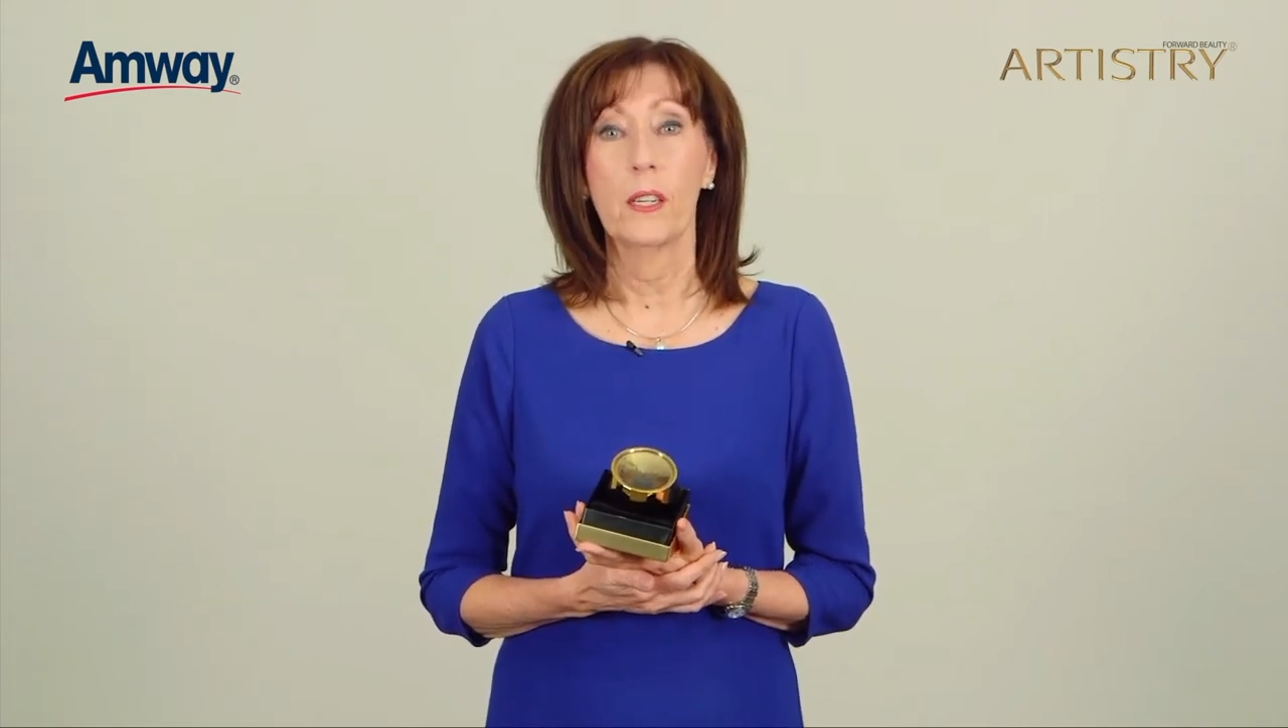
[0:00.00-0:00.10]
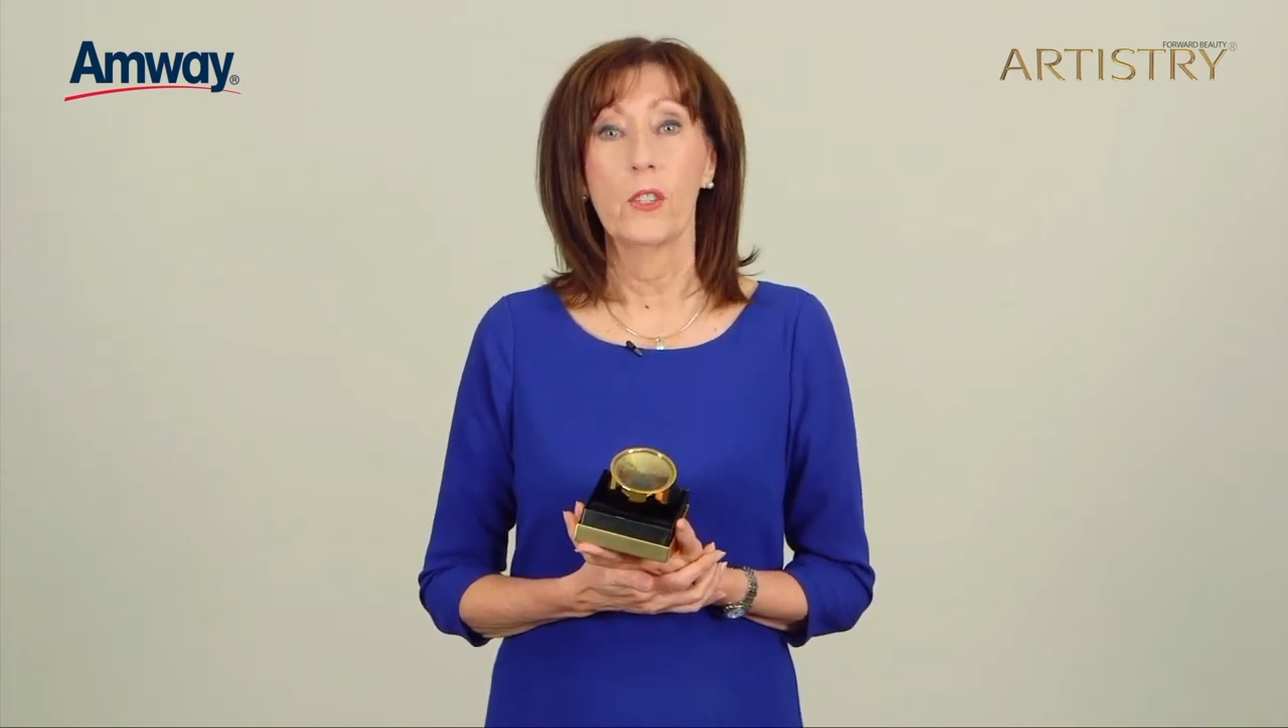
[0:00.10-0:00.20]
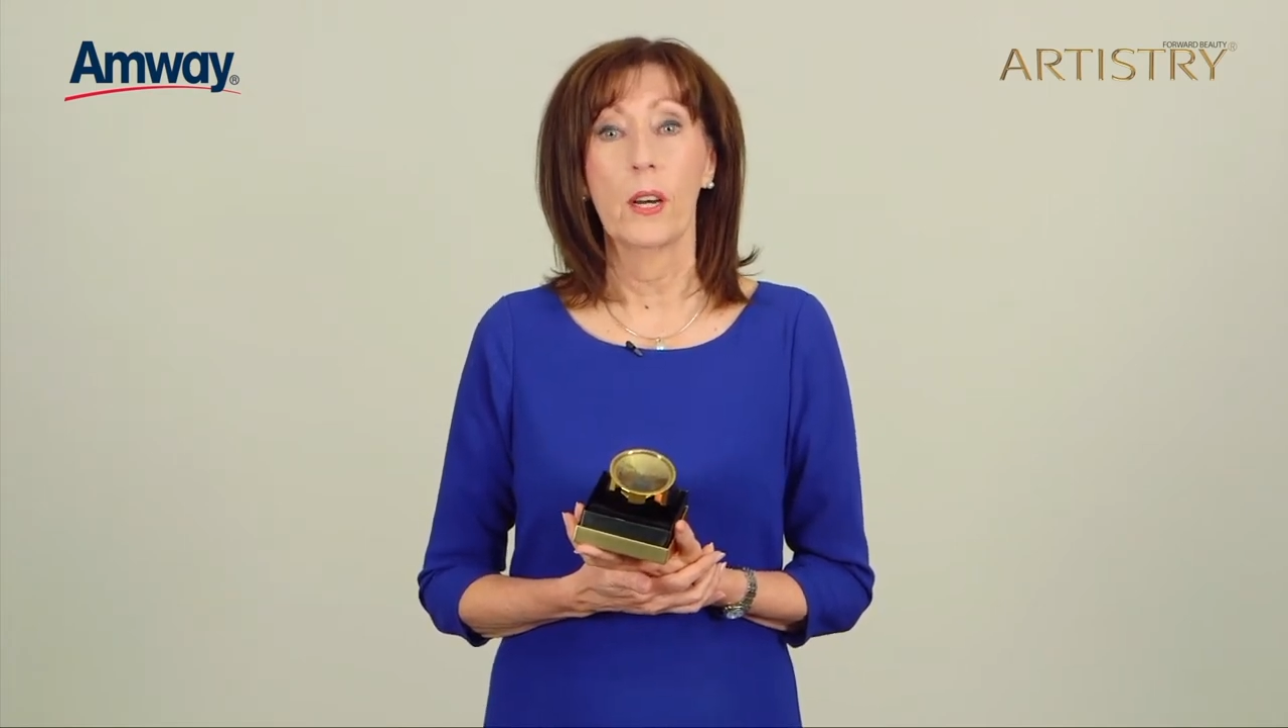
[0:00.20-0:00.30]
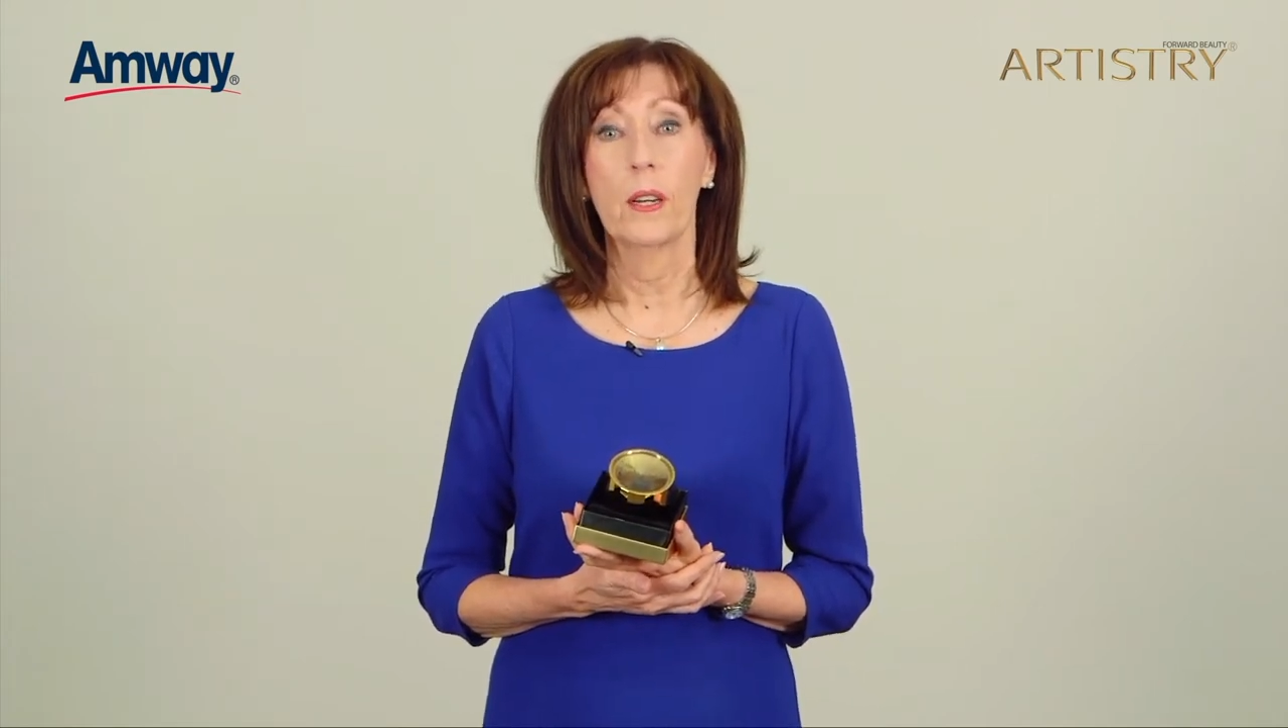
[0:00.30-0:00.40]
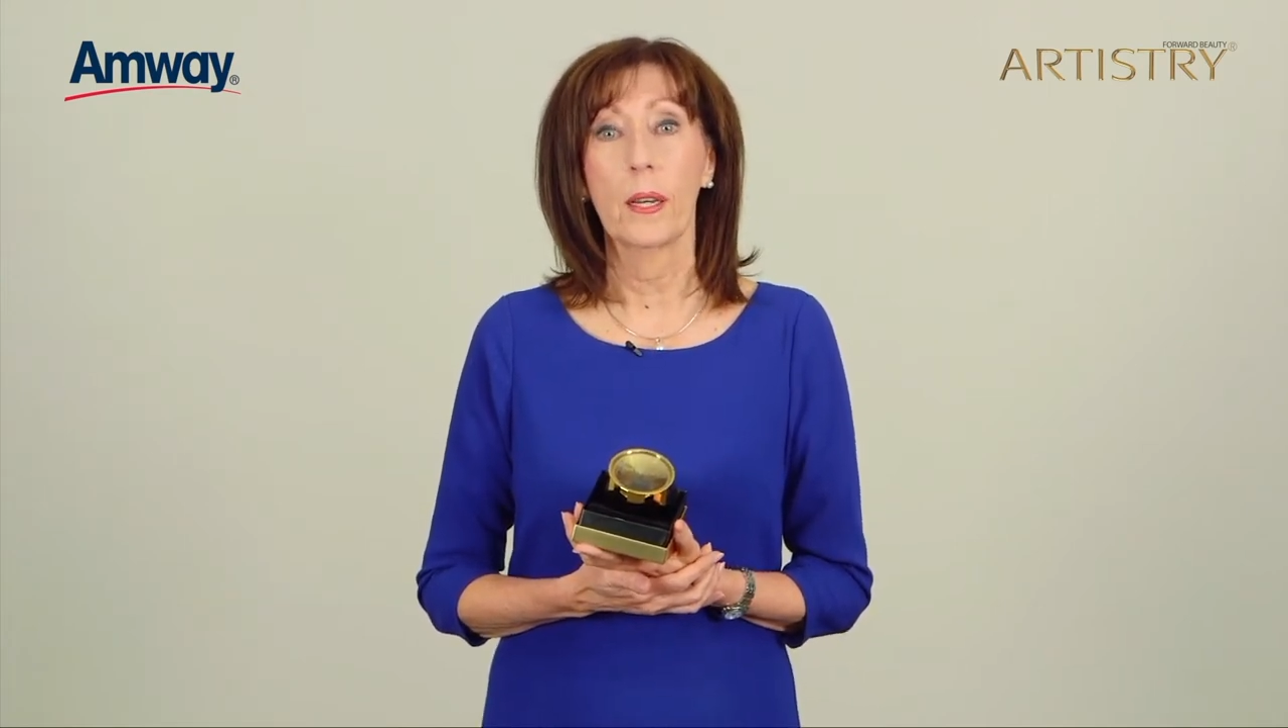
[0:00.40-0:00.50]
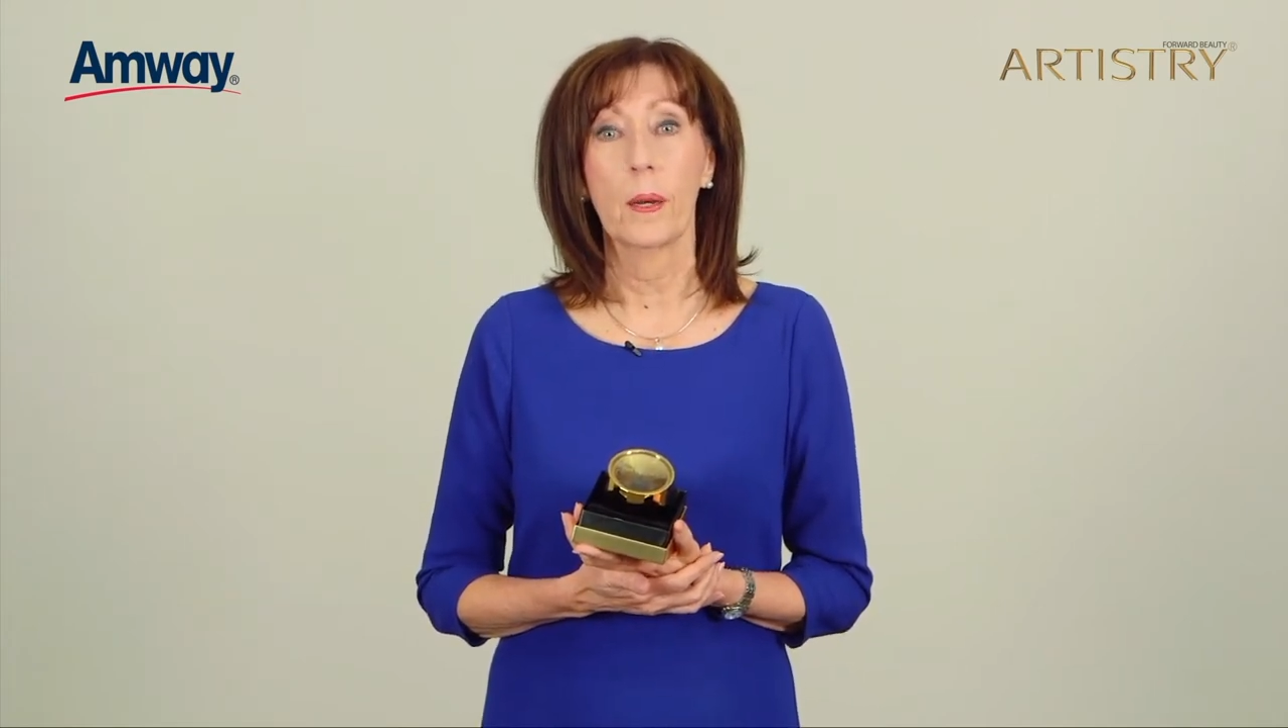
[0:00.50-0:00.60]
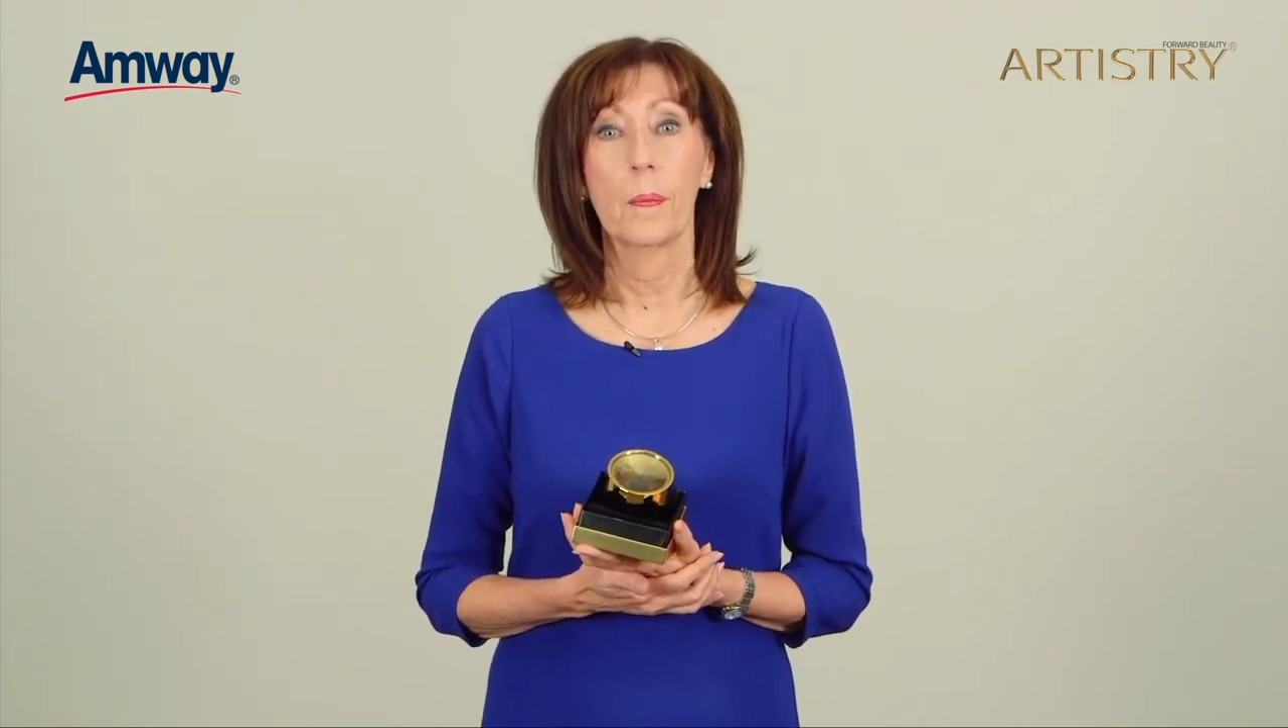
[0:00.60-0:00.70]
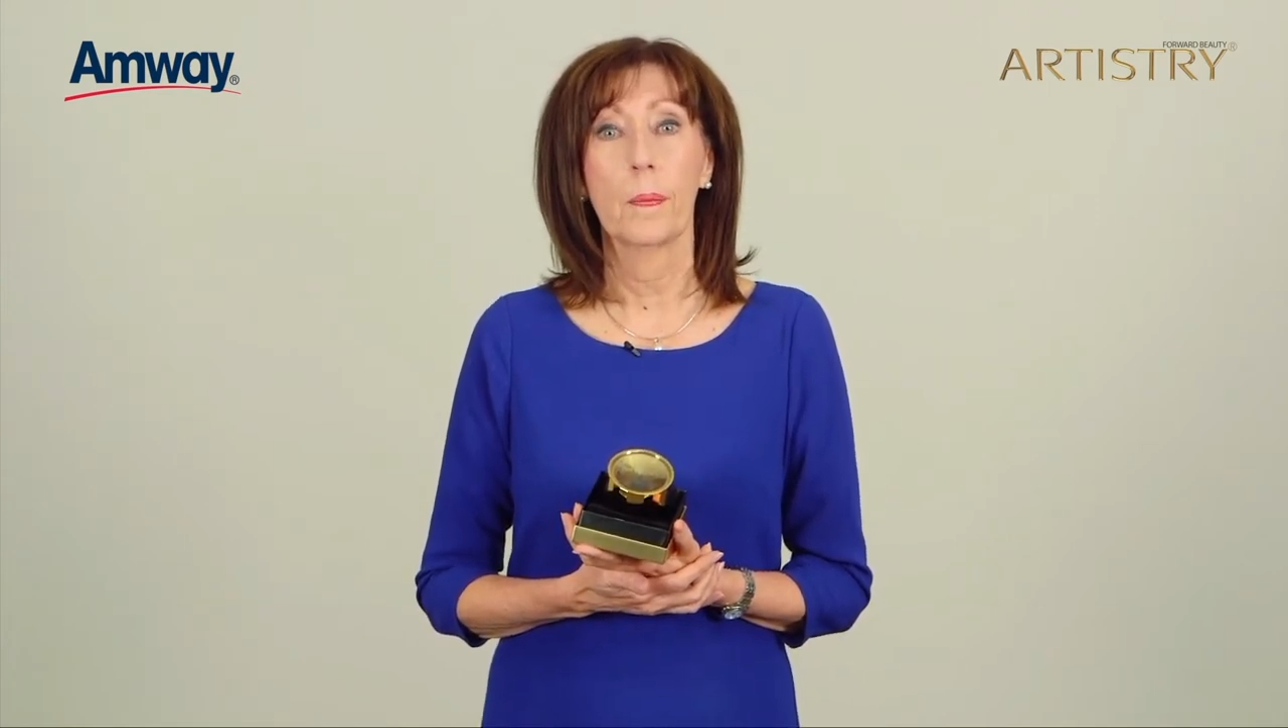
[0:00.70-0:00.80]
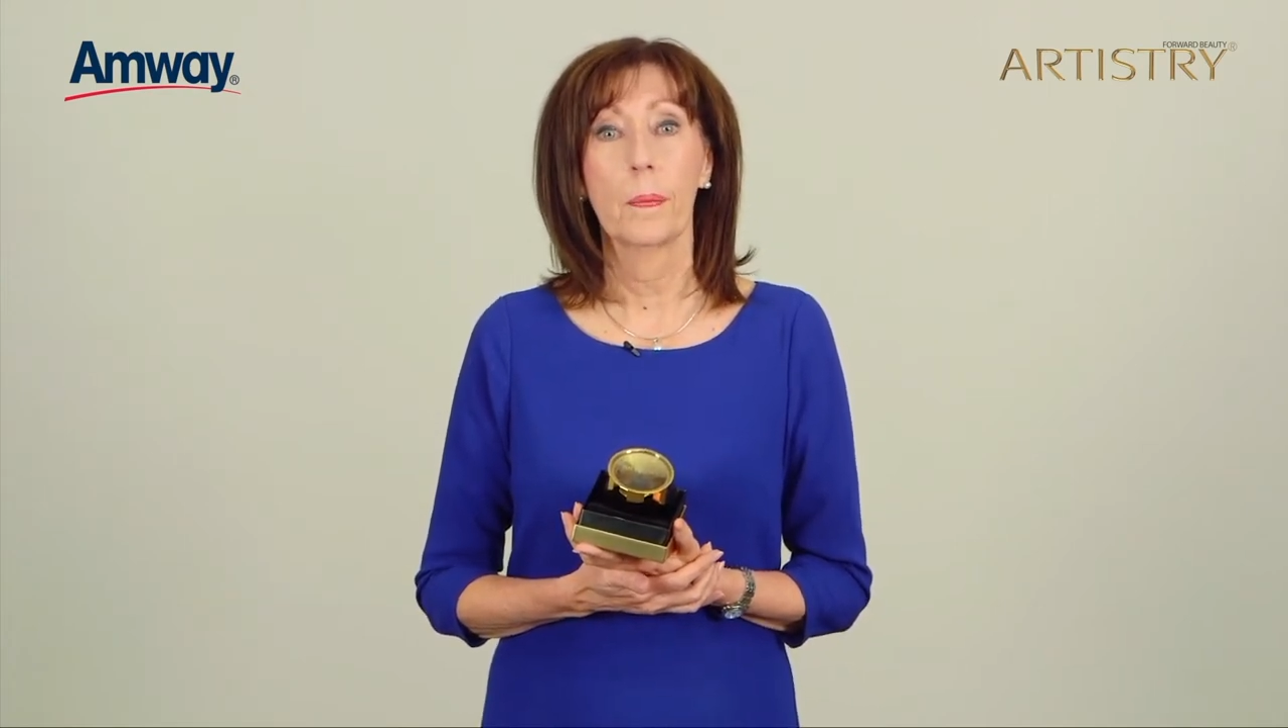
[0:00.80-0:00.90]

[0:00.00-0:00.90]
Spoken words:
years younger.